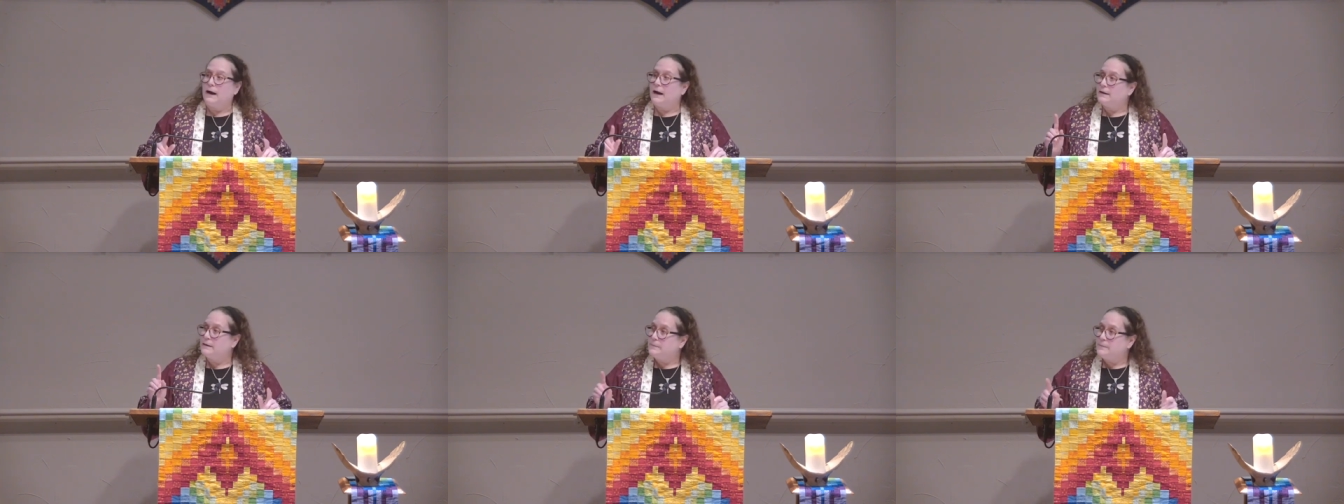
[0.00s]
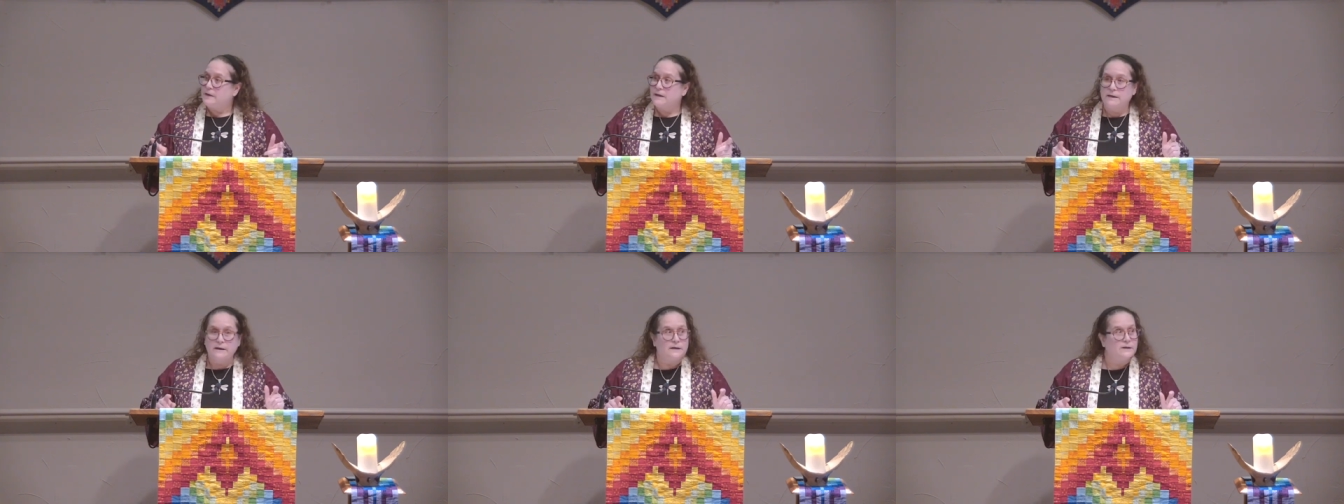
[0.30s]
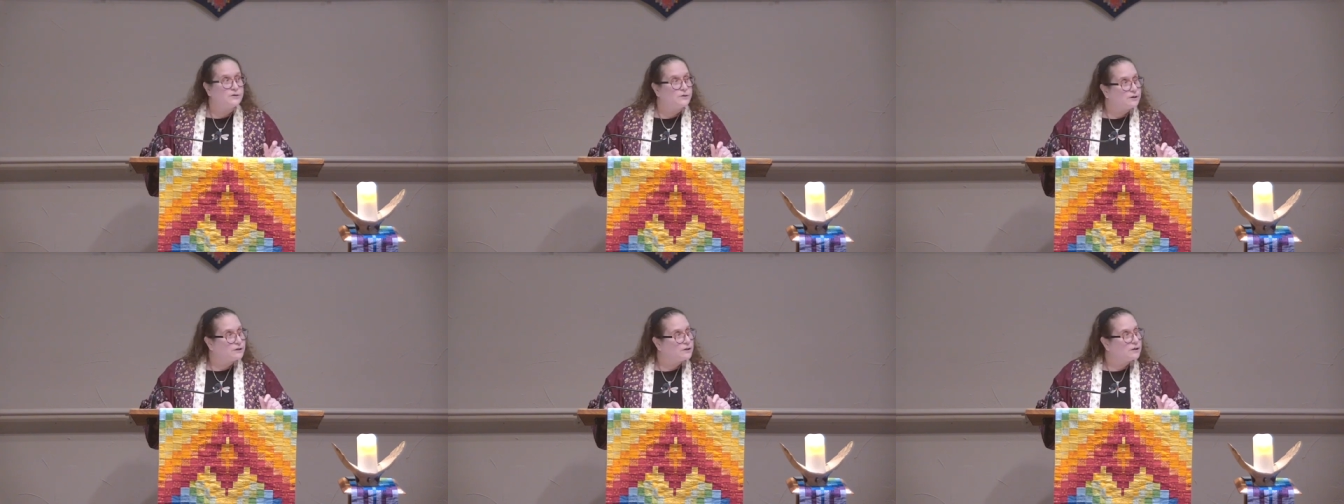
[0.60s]
And the
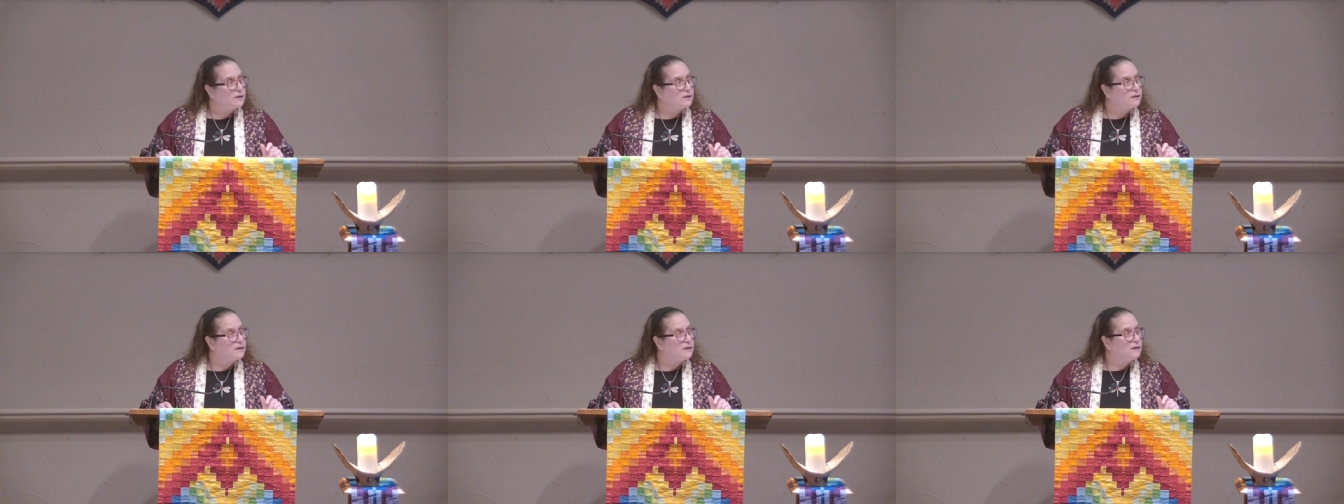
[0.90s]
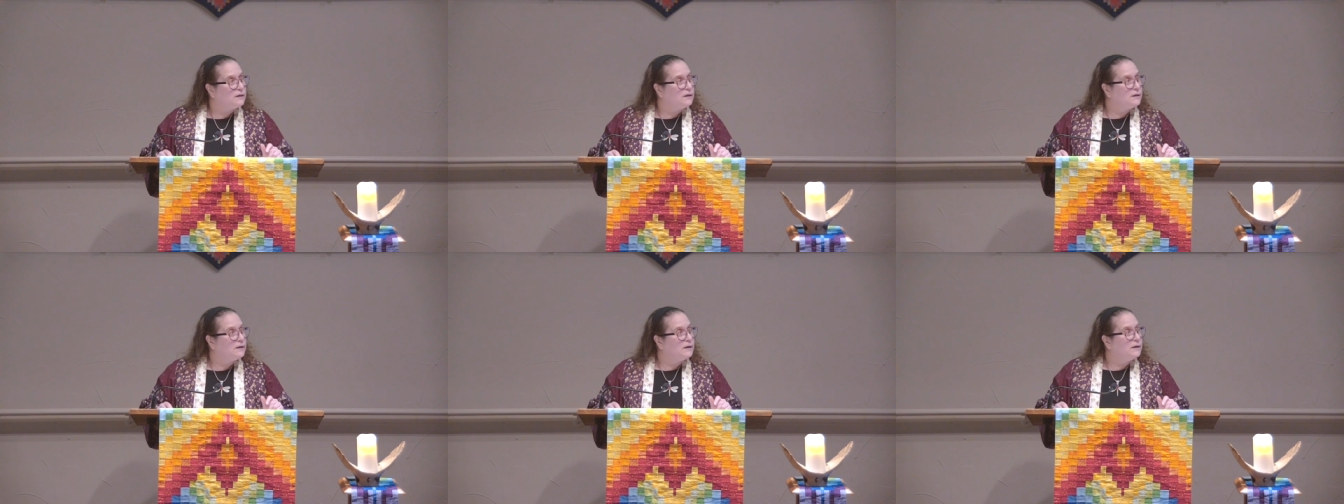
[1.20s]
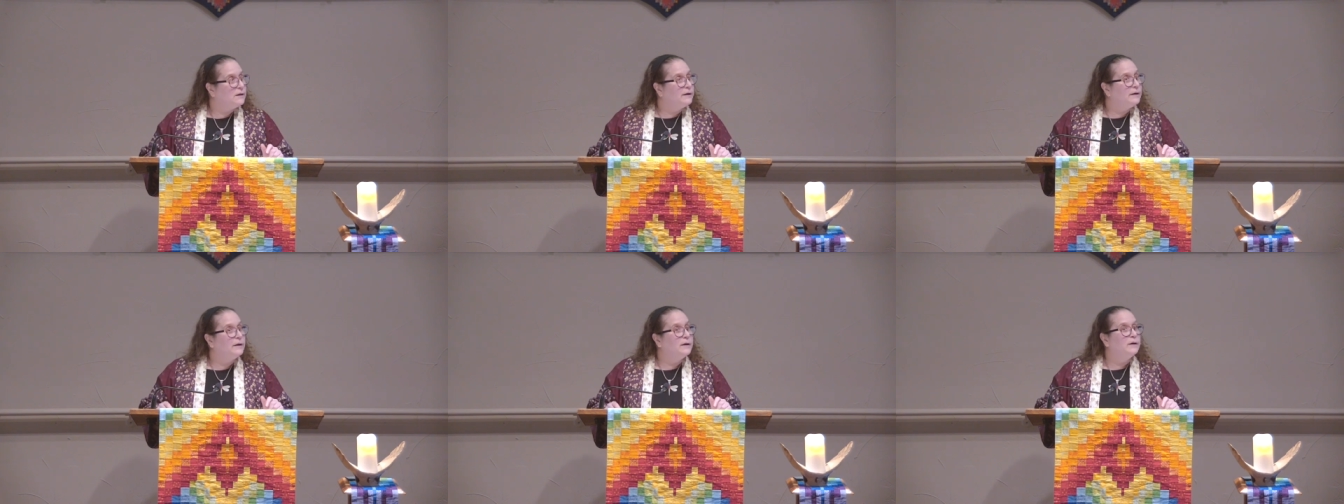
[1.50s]
pediatrician
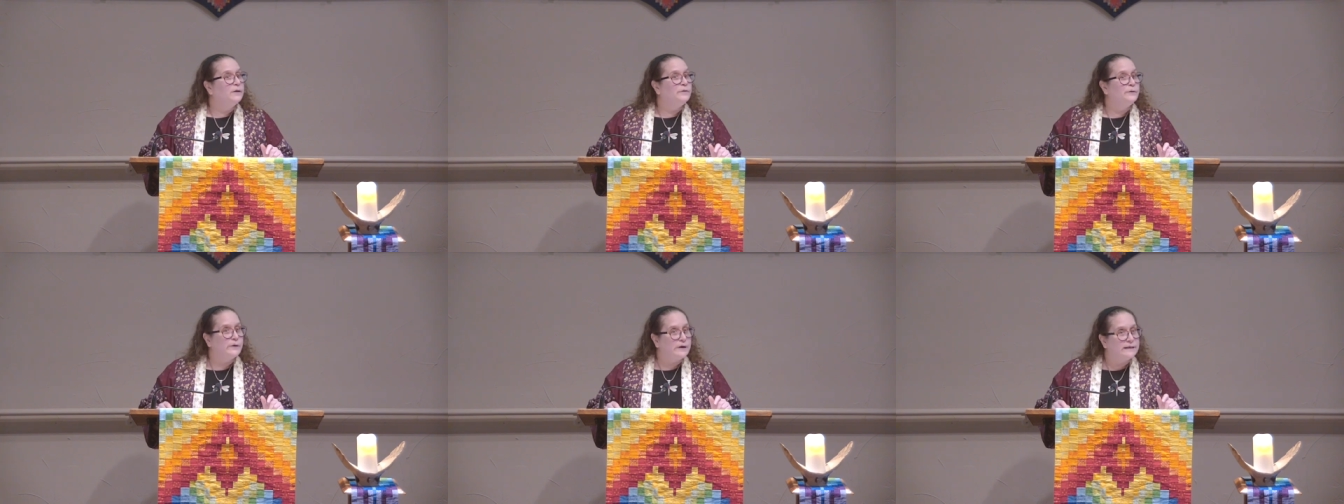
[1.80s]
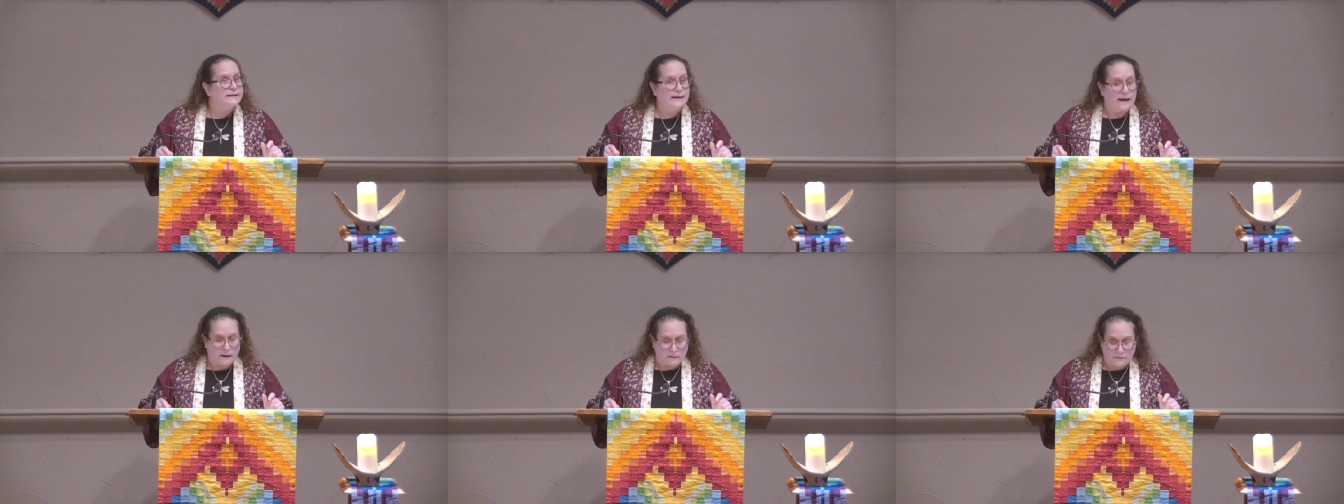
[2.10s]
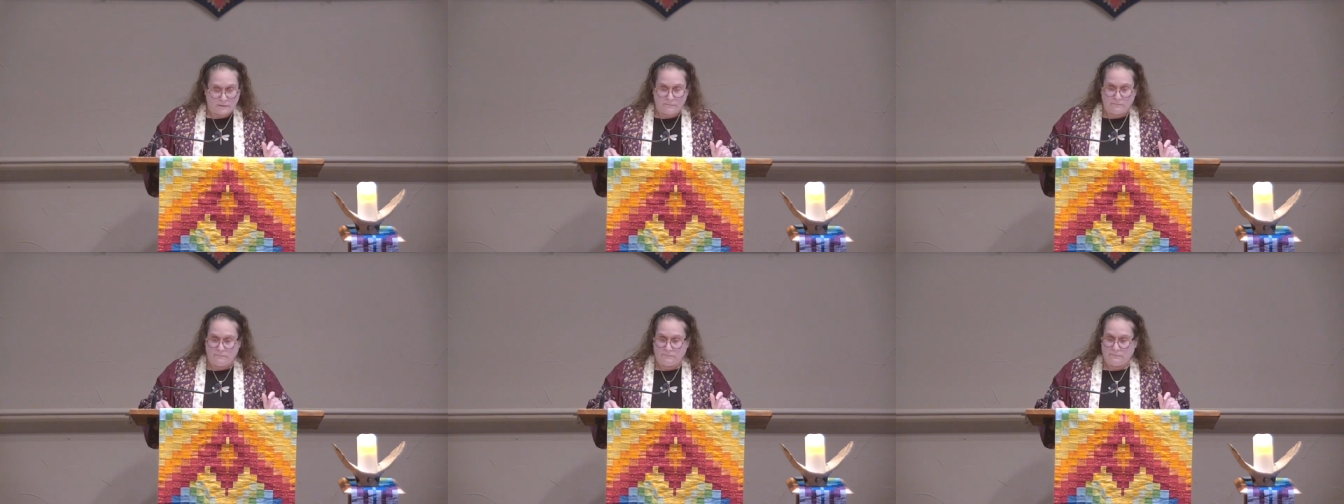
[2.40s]
freaked
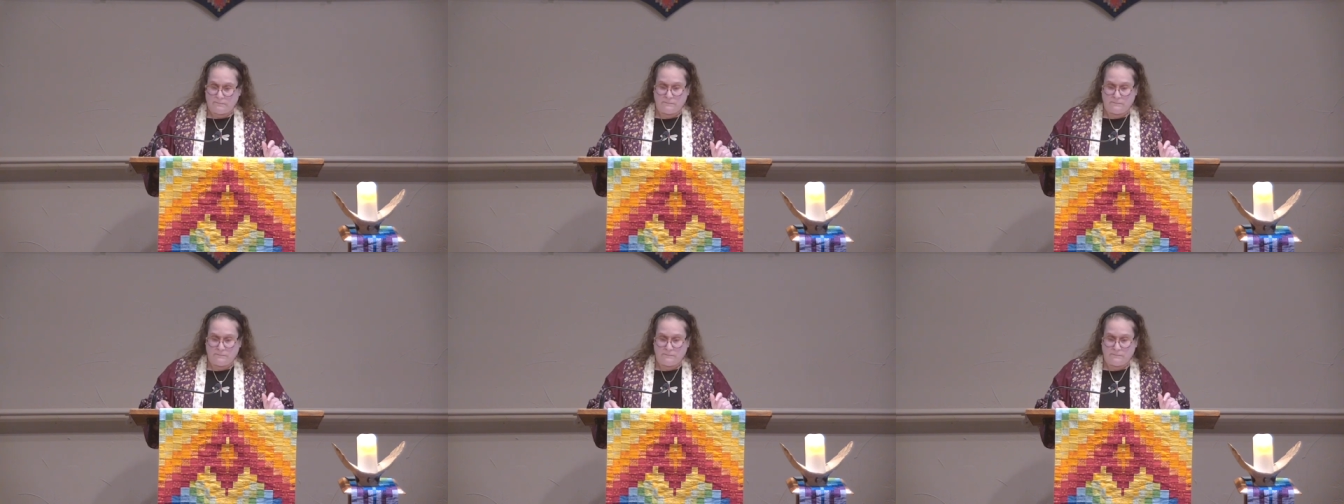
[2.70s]
out